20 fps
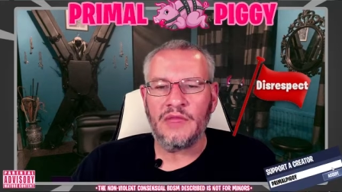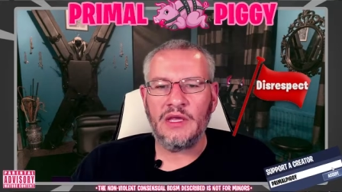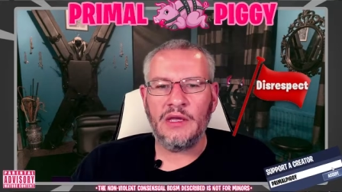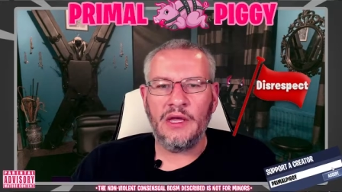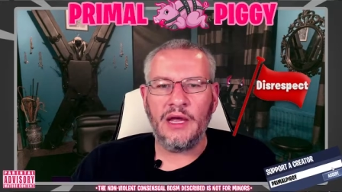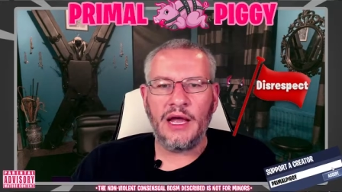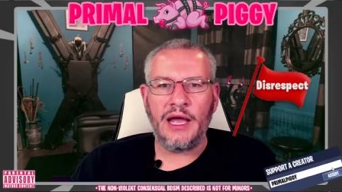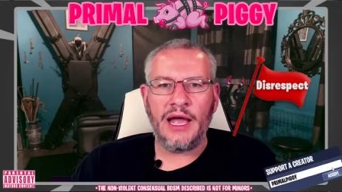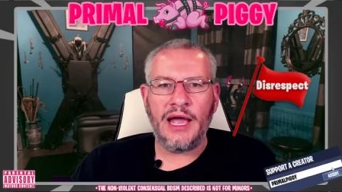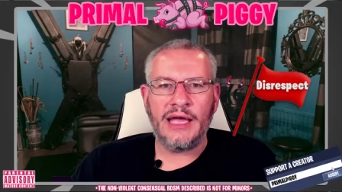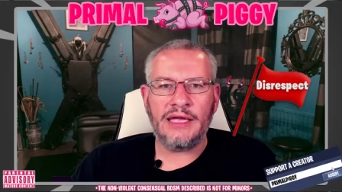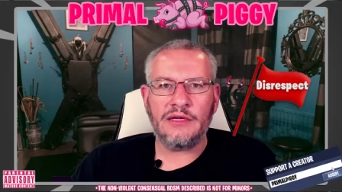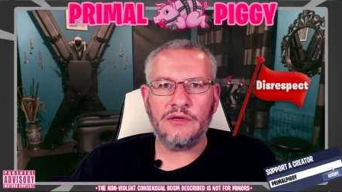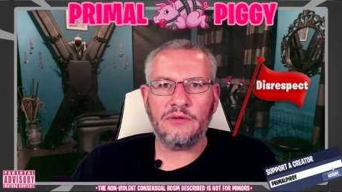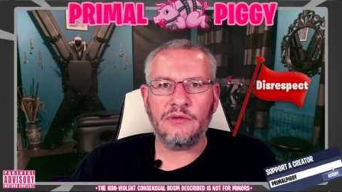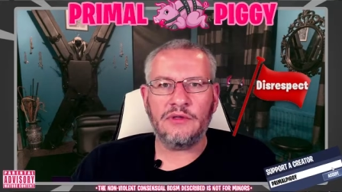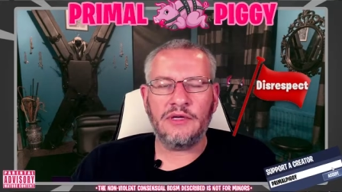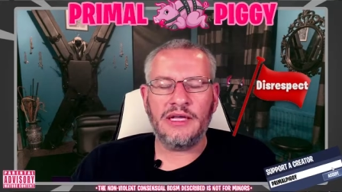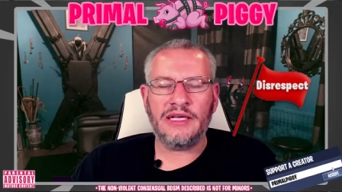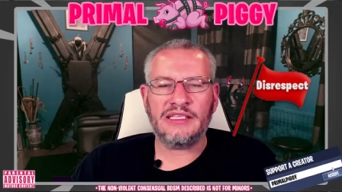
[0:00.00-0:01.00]
I
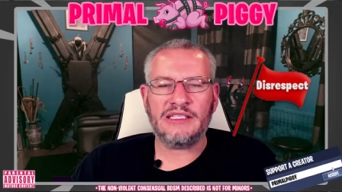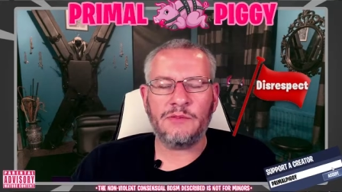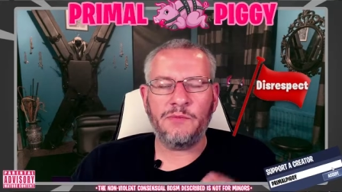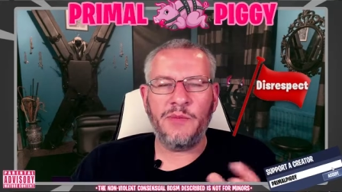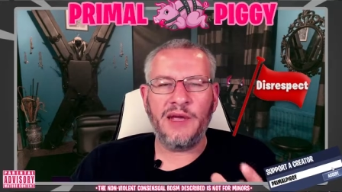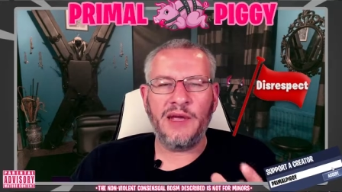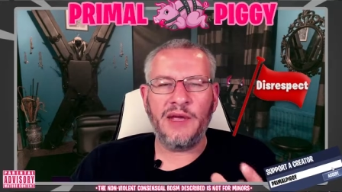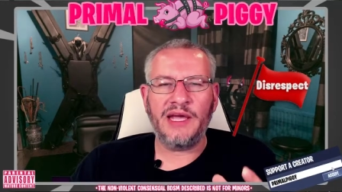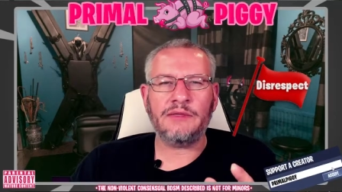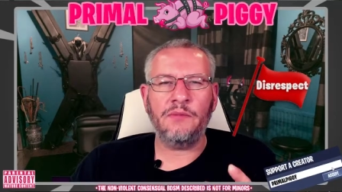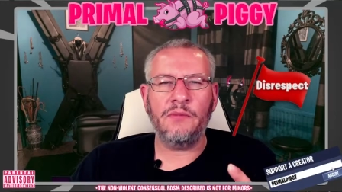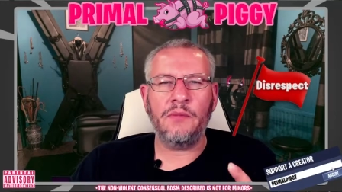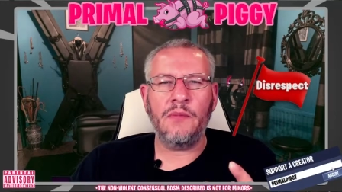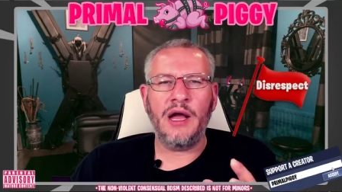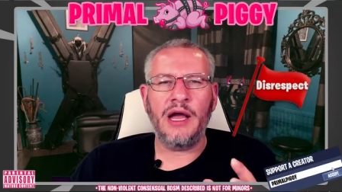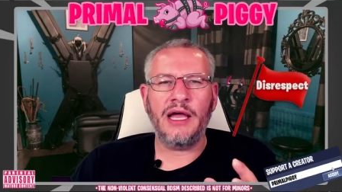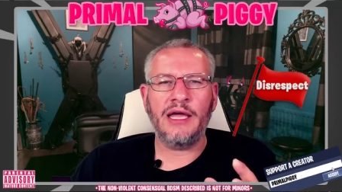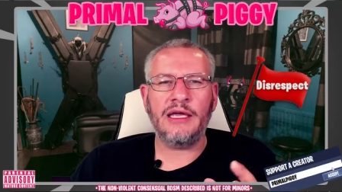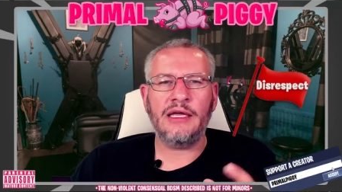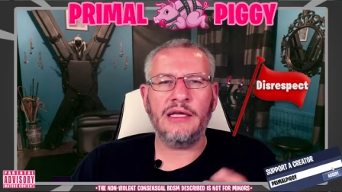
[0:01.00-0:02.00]
don't expect
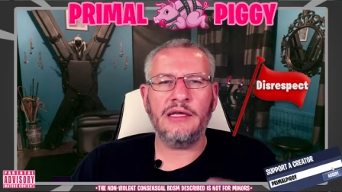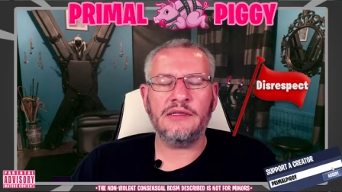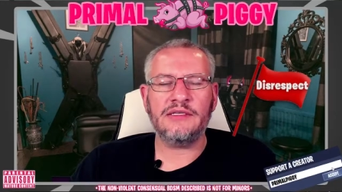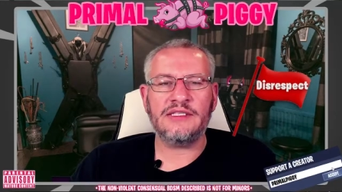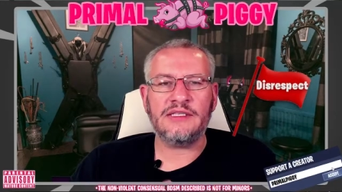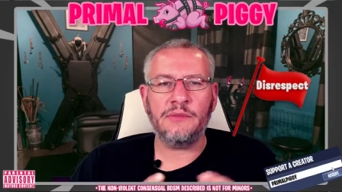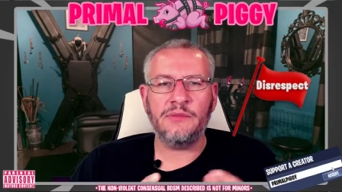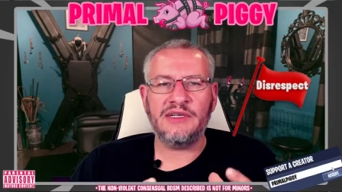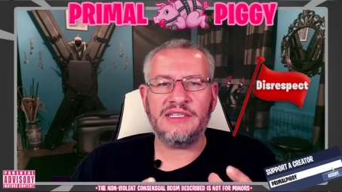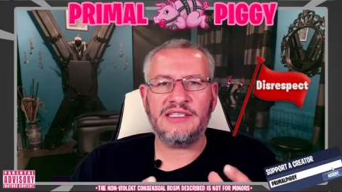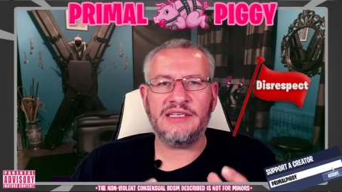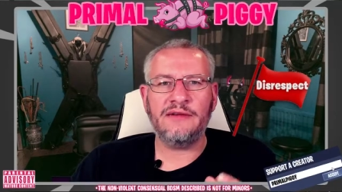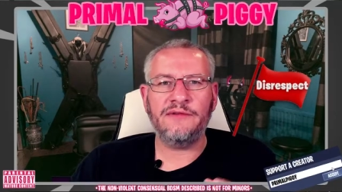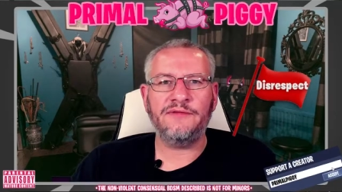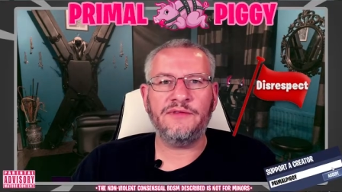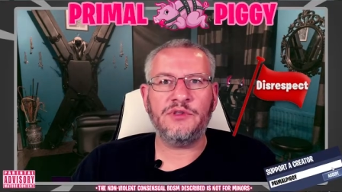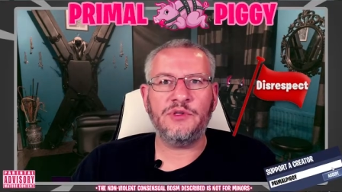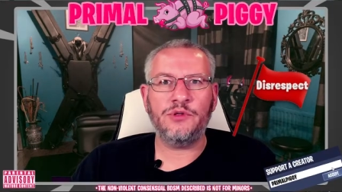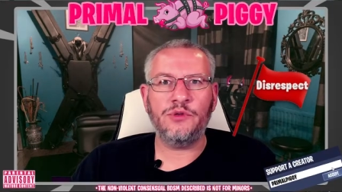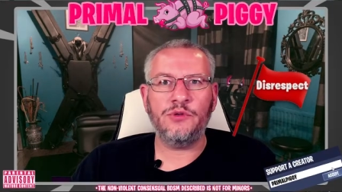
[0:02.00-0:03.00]
my submissive
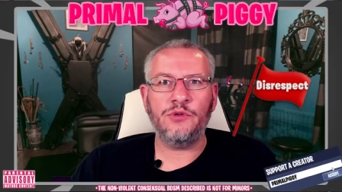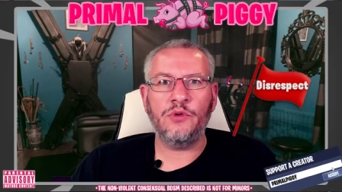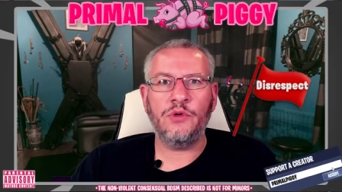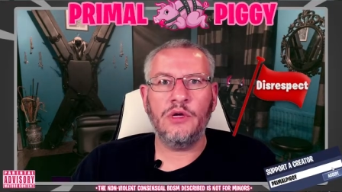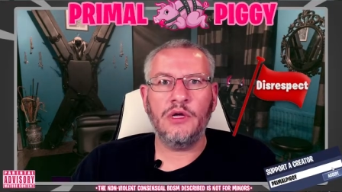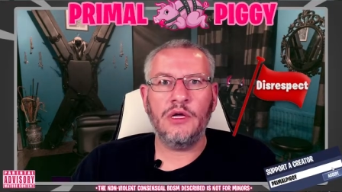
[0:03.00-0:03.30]
to